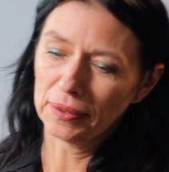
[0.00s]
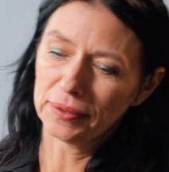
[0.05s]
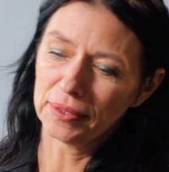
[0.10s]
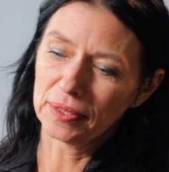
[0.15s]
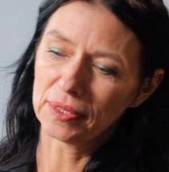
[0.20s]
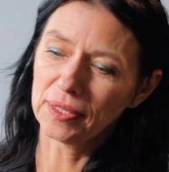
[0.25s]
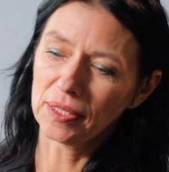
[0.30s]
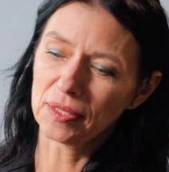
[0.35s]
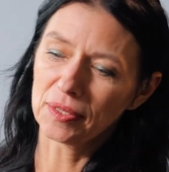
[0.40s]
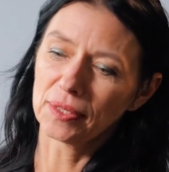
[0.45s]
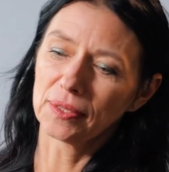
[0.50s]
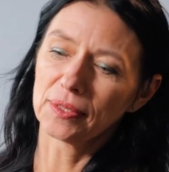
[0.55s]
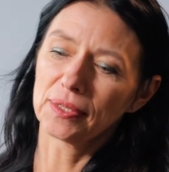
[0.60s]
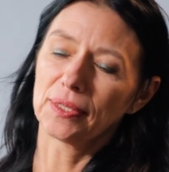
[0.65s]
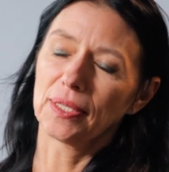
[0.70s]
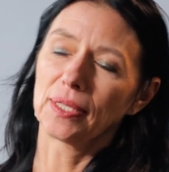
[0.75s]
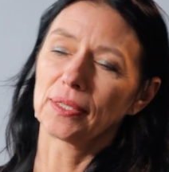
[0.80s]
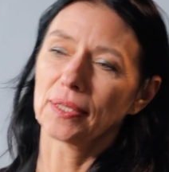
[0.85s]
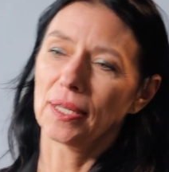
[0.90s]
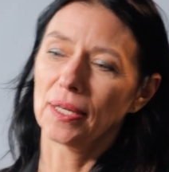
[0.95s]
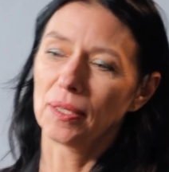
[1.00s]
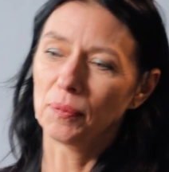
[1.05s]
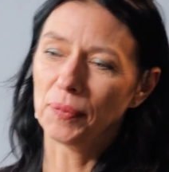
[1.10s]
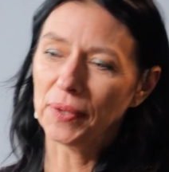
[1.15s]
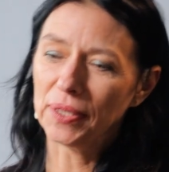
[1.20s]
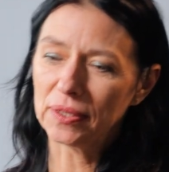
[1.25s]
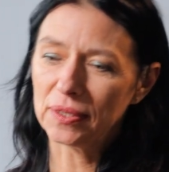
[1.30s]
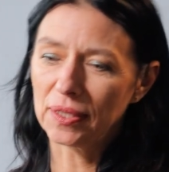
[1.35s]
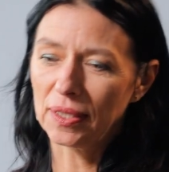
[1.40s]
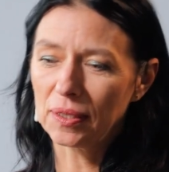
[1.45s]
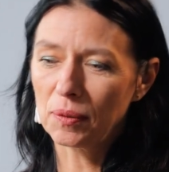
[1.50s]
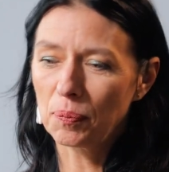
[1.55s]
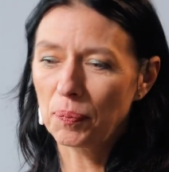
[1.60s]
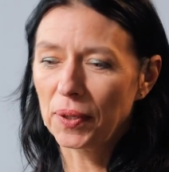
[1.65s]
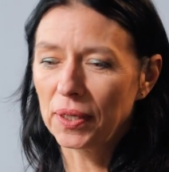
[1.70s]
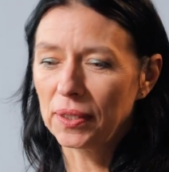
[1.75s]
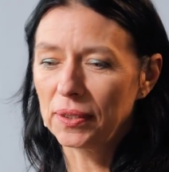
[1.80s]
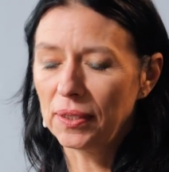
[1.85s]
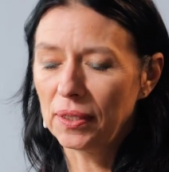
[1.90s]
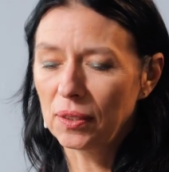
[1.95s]
decisions that can be taken
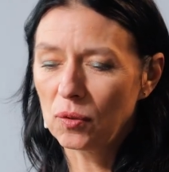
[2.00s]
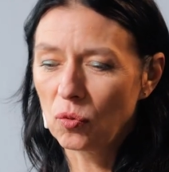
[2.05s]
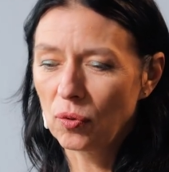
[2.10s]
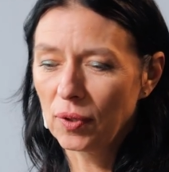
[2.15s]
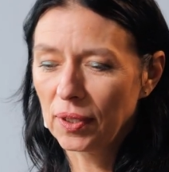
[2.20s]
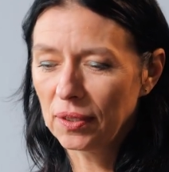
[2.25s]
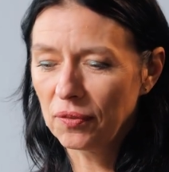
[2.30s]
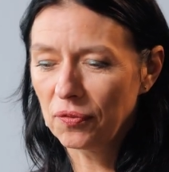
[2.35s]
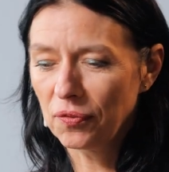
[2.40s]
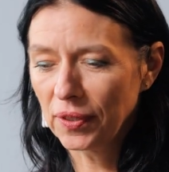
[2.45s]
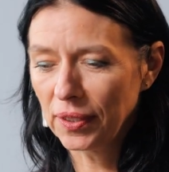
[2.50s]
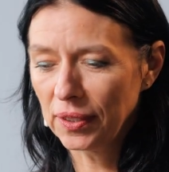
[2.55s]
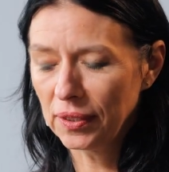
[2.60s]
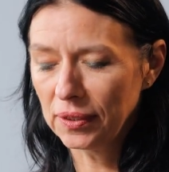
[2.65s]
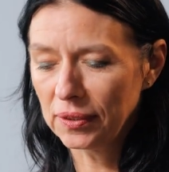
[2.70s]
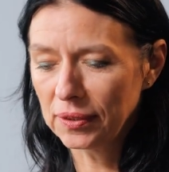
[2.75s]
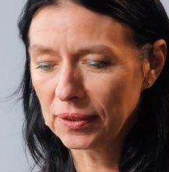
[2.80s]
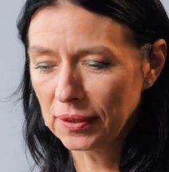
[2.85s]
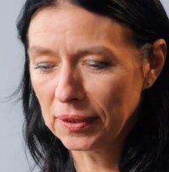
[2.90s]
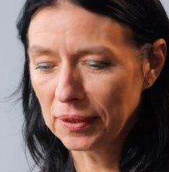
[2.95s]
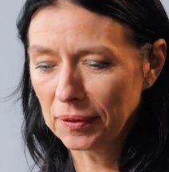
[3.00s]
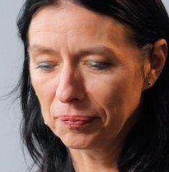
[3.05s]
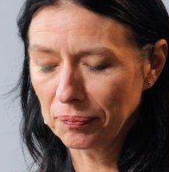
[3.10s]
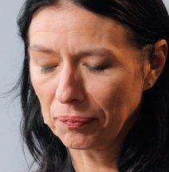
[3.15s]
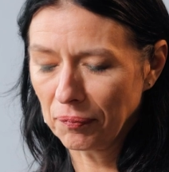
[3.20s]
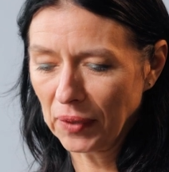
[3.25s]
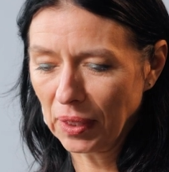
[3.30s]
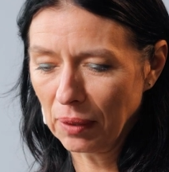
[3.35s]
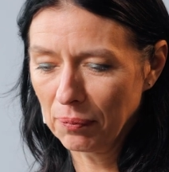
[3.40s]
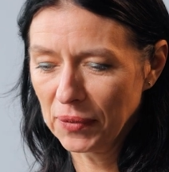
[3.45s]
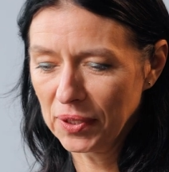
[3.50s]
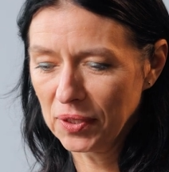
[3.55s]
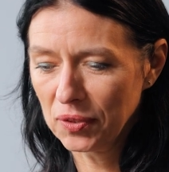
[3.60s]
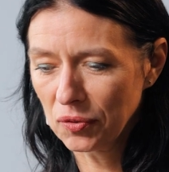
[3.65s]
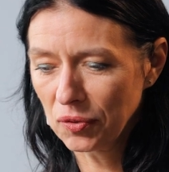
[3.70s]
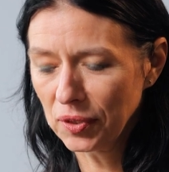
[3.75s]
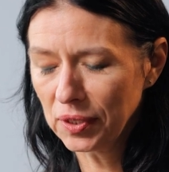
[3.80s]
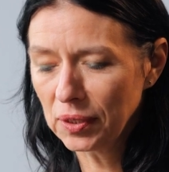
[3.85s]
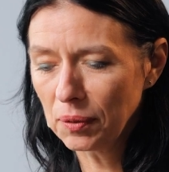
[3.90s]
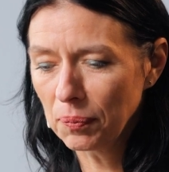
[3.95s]
by the qualified
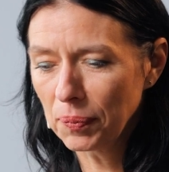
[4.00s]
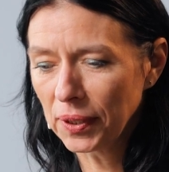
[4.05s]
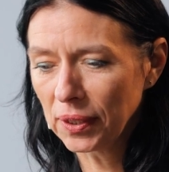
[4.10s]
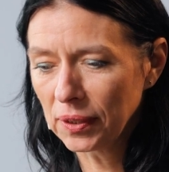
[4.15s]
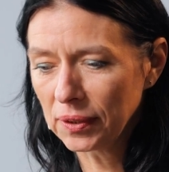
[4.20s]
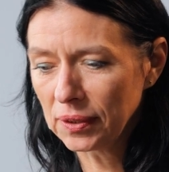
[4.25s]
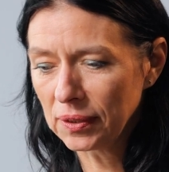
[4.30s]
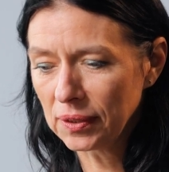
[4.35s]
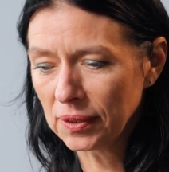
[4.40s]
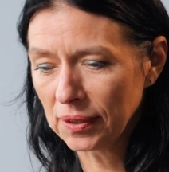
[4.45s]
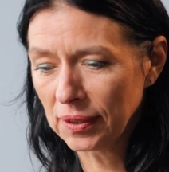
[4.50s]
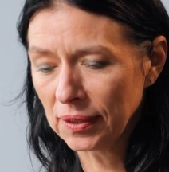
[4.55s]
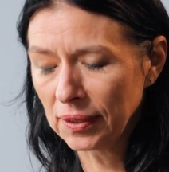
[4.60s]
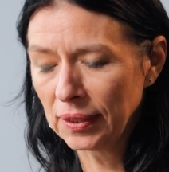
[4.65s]
majority, but